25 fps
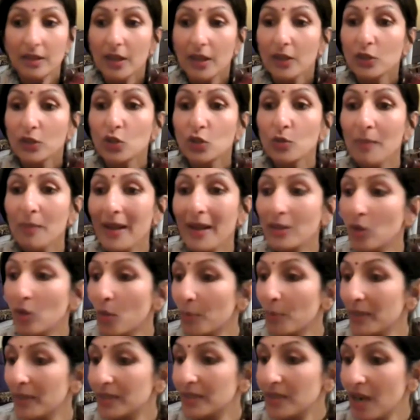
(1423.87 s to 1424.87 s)
You may not
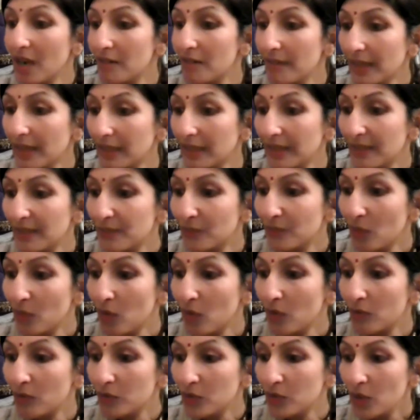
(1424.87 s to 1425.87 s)
be directly
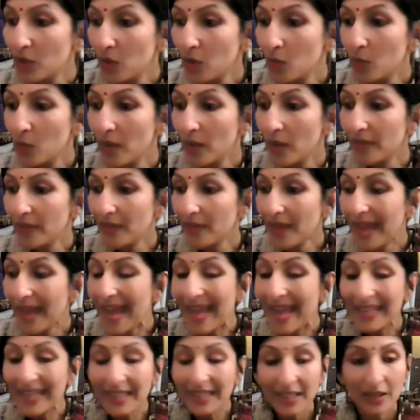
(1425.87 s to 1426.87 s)
involved with
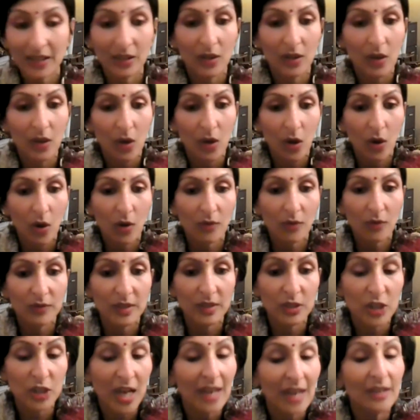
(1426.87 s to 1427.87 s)
any of the
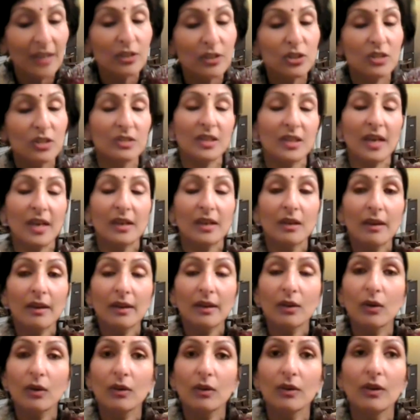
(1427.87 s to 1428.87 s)
challenges that are
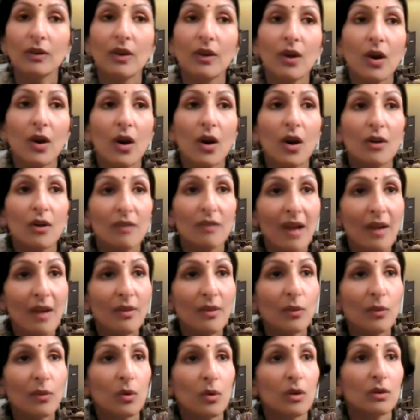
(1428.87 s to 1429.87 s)
going on around
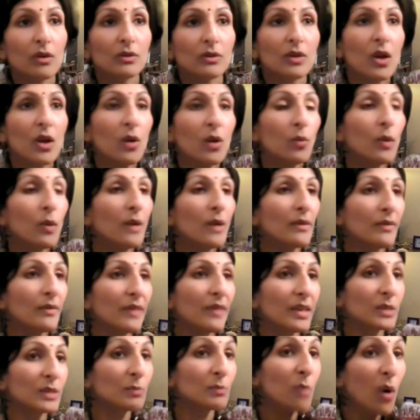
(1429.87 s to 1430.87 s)
the world, whether
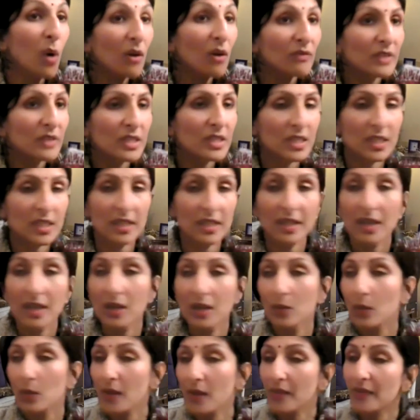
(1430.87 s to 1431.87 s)
there's poverty,
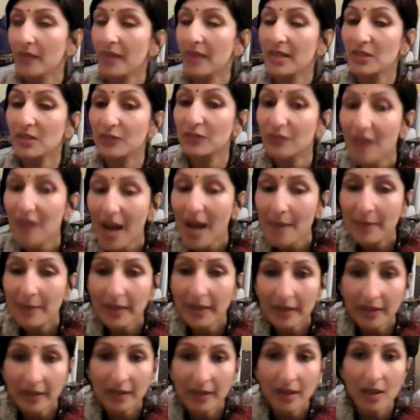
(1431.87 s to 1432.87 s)
whether there's
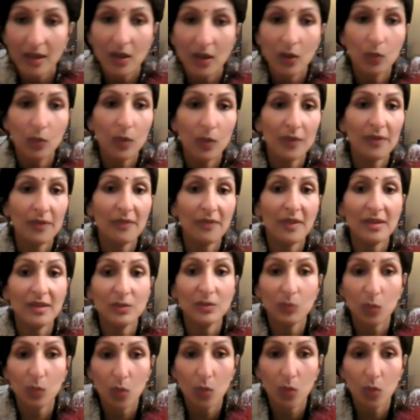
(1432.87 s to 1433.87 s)
famine, whether there's
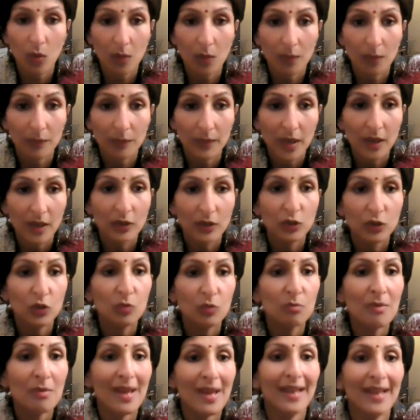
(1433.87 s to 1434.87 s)
war. You
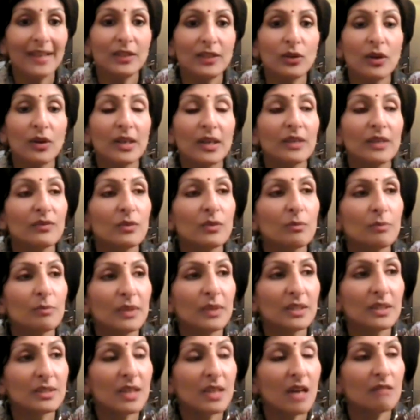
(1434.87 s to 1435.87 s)
may not even
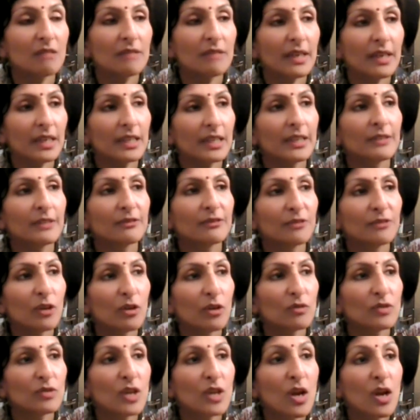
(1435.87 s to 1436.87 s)
be directly
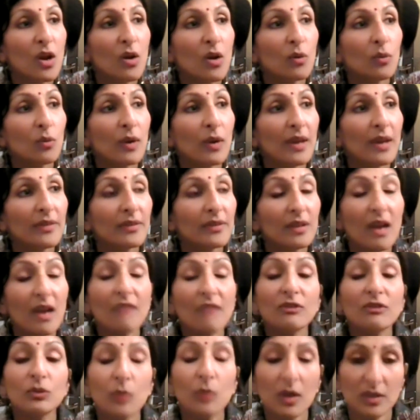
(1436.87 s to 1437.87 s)
involved with
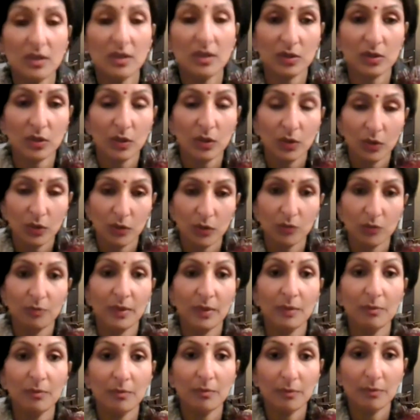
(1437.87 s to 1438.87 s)
loved ones who've
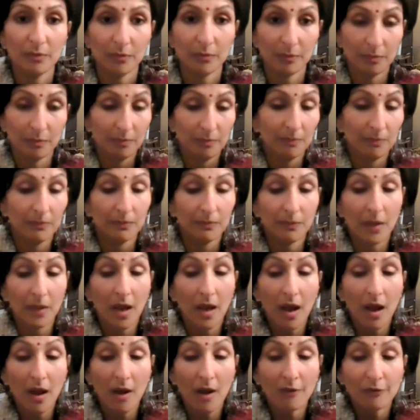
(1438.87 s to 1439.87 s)
been
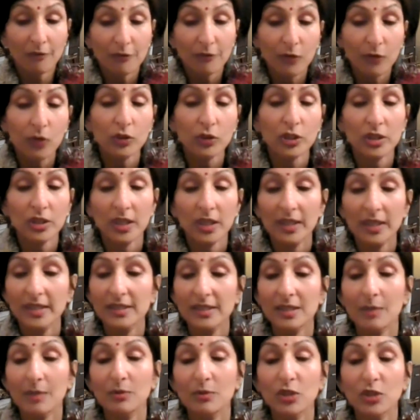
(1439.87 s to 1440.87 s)
unfortunately
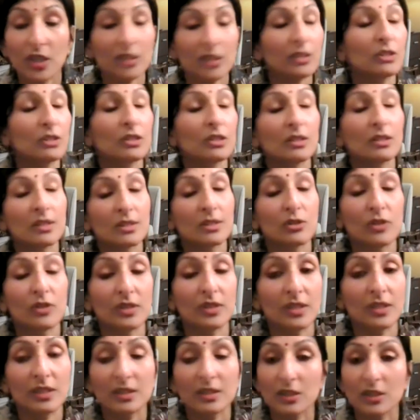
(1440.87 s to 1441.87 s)
subject to
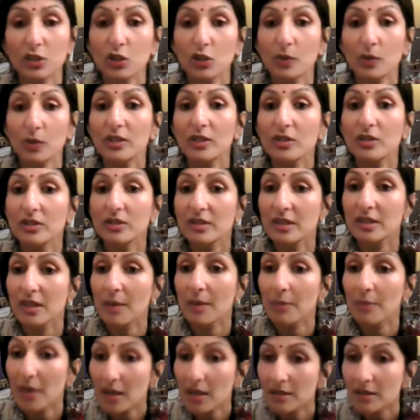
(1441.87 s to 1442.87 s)
distressing situations in their
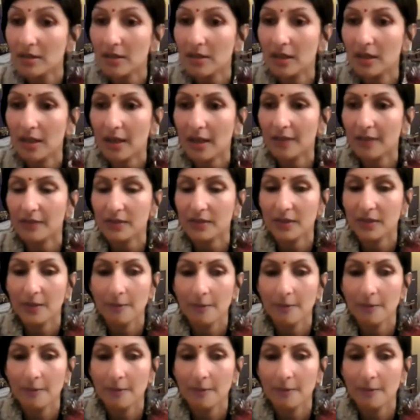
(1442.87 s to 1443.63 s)
personal lives.